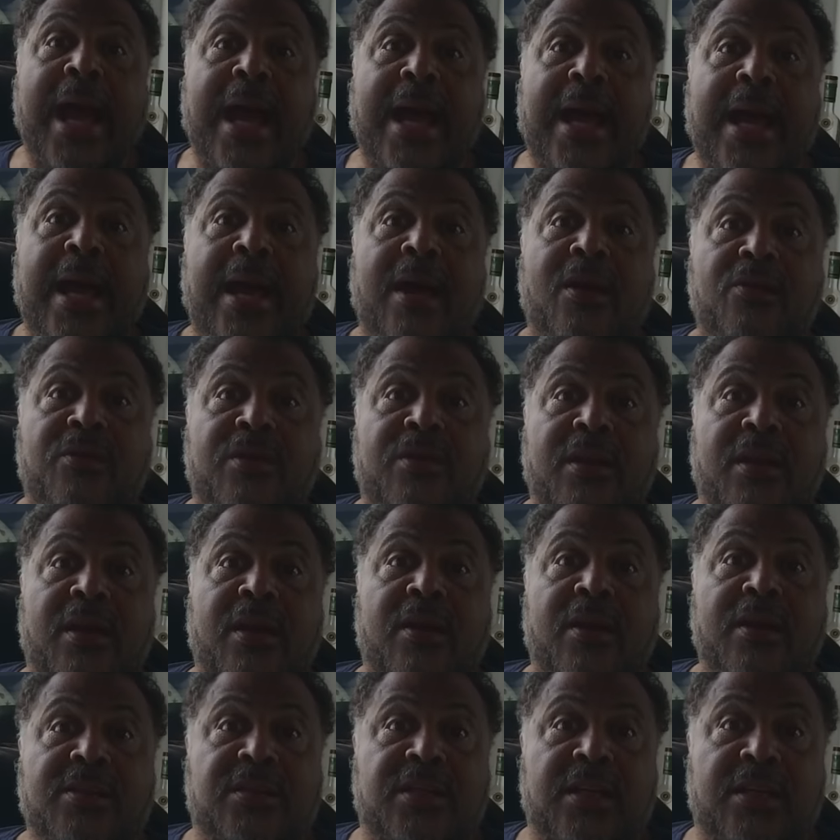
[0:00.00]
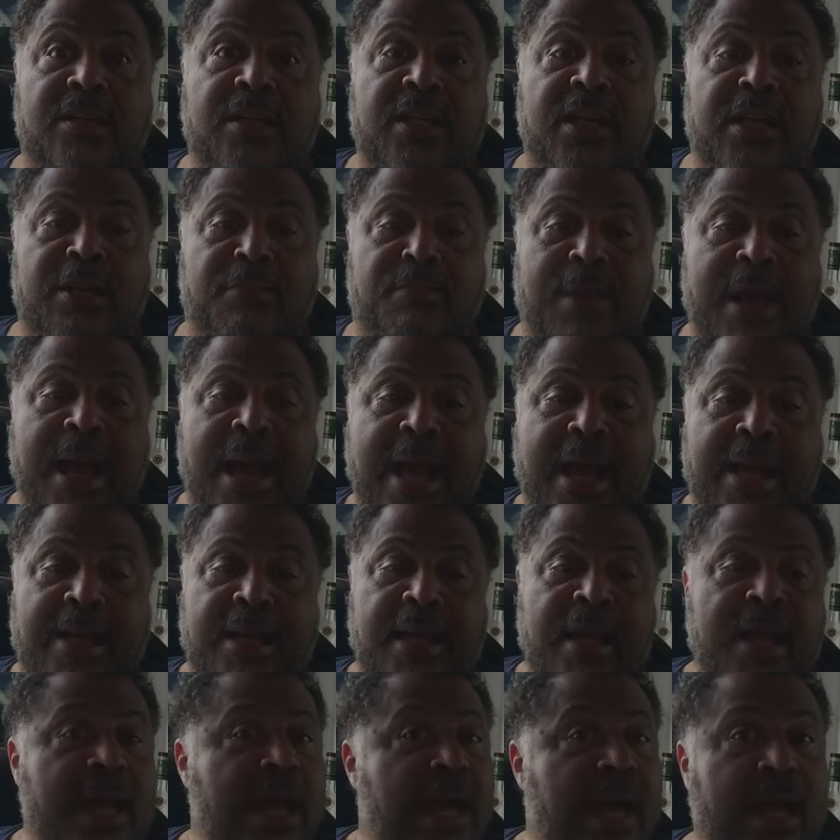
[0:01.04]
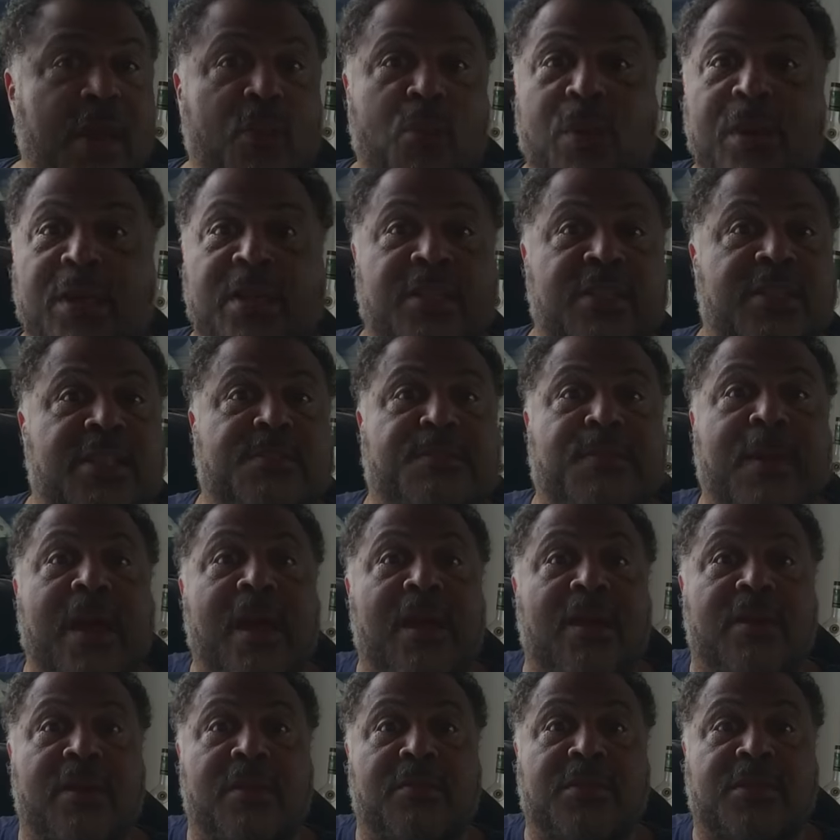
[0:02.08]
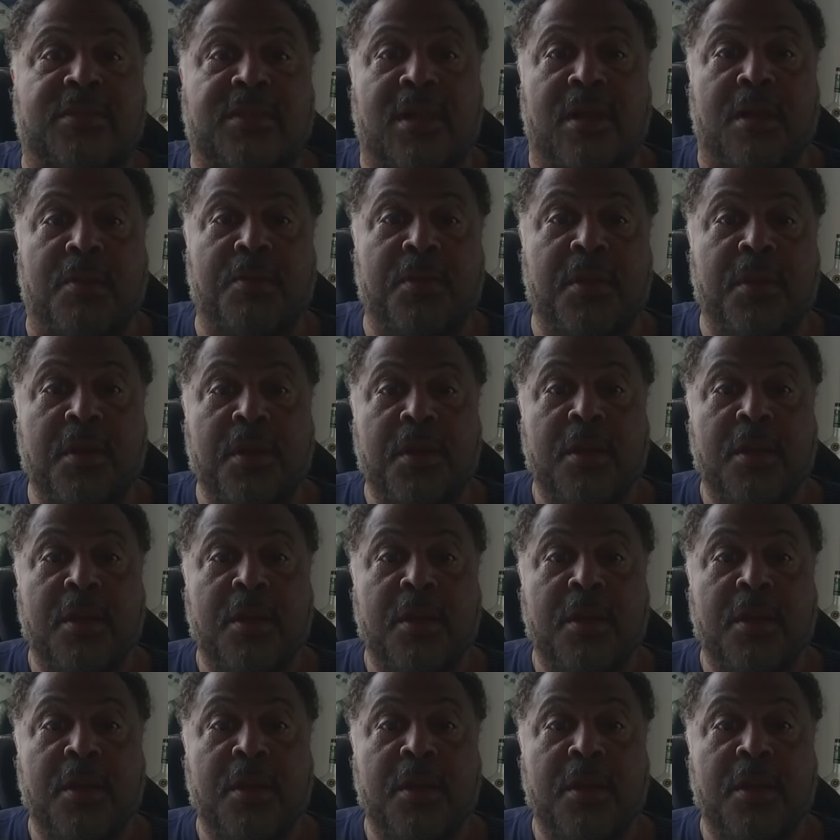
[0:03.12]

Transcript: out there as the lead back and we just spell him some.